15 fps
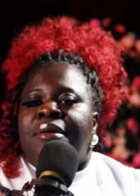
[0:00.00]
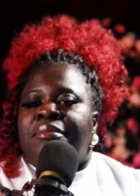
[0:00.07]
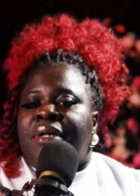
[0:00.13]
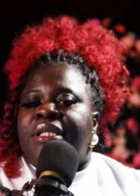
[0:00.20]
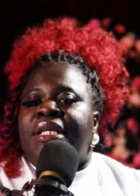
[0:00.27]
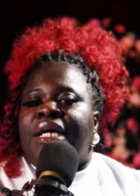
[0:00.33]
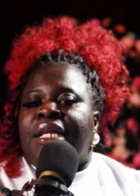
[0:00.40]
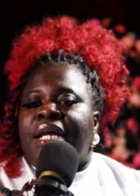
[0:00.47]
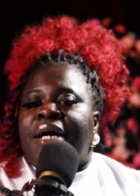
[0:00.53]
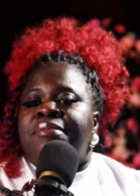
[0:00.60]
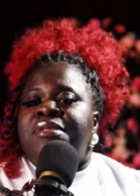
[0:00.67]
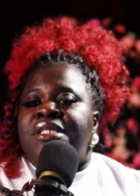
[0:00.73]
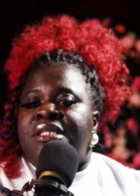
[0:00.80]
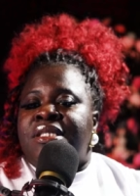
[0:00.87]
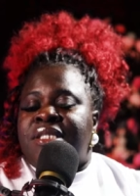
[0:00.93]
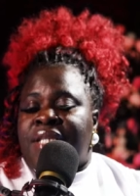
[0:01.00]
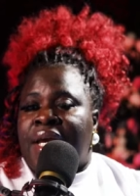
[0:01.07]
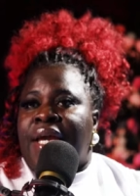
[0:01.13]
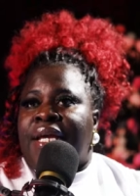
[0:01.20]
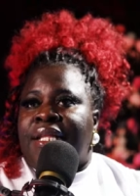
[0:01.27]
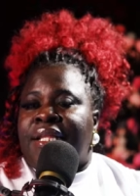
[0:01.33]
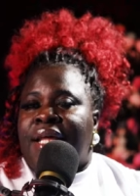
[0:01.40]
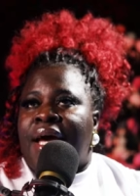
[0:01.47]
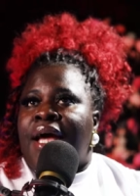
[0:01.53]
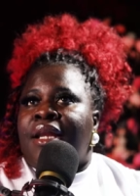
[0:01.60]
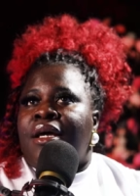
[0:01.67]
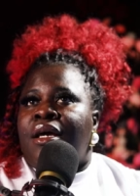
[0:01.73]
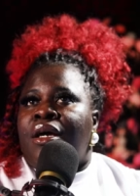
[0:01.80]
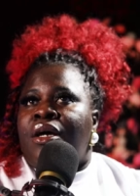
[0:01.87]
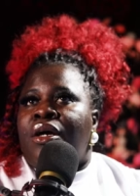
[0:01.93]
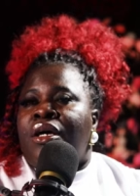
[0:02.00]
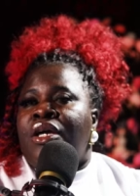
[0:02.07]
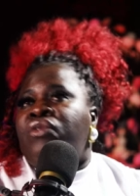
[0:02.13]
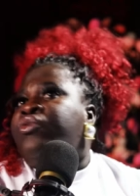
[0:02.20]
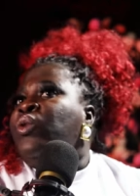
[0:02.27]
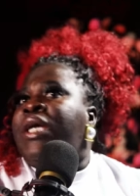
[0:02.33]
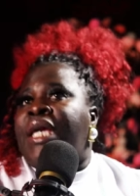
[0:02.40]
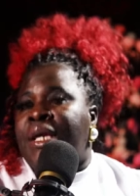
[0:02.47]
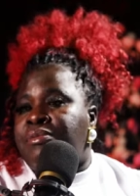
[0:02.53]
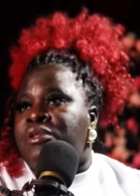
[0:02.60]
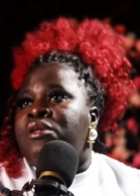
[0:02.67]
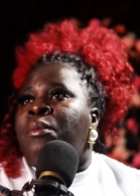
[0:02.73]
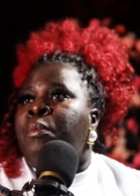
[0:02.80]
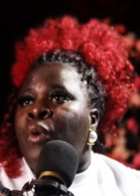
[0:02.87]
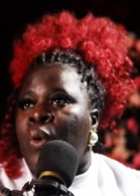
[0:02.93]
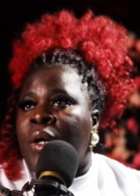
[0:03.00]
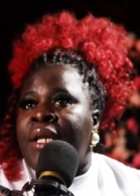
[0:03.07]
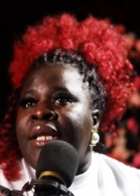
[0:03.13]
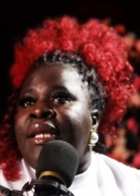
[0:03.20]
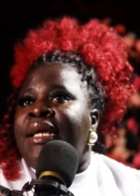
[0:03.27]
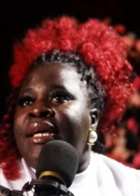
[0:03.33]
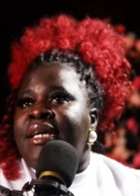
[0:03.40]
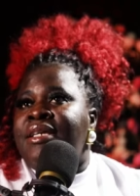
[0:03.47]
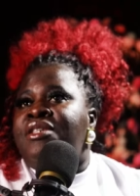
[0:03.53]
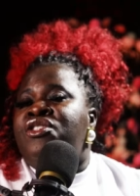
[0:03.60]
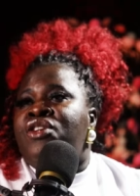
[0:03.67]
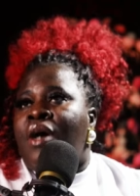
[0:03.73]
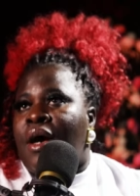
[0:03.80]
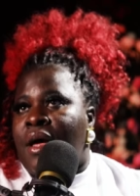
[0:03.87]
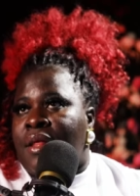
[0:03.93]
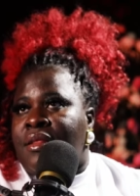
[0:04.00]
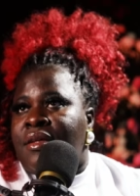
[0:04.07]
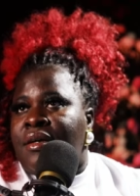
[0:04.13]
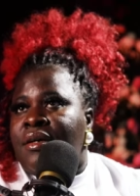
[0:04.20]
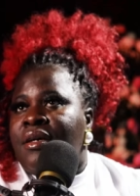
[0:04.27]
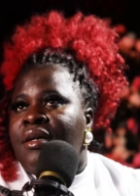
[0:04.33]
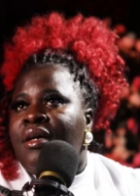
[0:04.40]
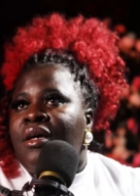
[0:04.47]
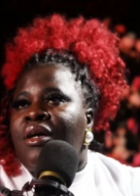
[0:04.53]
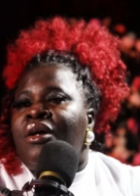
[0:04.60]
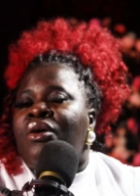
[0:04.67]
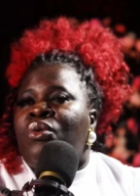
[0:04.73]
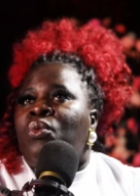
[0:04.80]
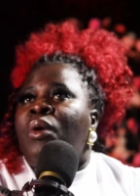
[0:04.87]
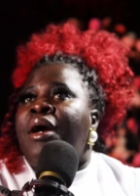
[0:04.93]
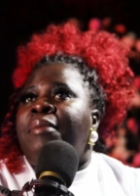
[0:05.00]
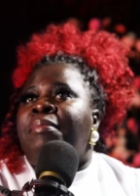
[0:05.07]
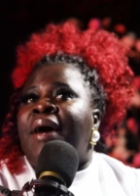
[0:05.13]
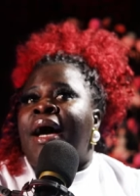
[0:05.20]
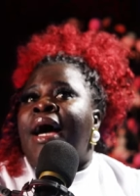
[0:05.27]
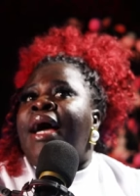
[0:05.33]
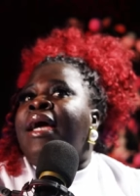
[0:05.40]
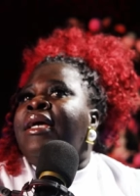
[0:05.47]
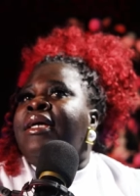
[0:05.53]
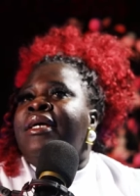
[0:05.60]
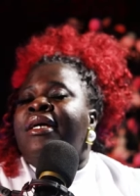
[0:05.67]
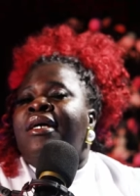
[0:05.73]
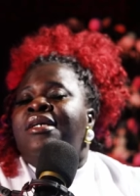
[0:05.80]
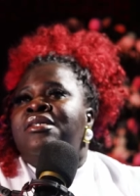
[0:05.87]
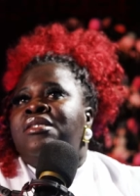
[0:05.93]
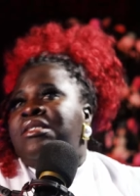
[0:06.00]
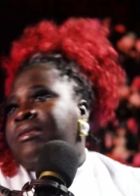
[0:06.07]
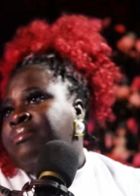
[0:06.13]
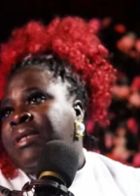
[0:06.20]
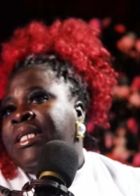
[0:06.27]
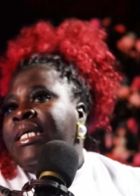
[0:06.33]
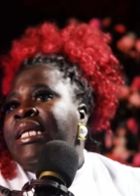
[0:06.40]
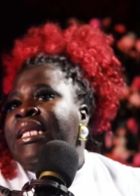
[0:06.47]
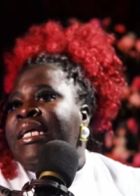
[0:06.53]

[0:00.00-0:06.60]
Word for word: But then I'm just saying that if we keep supporting each other, mm. whereby somebody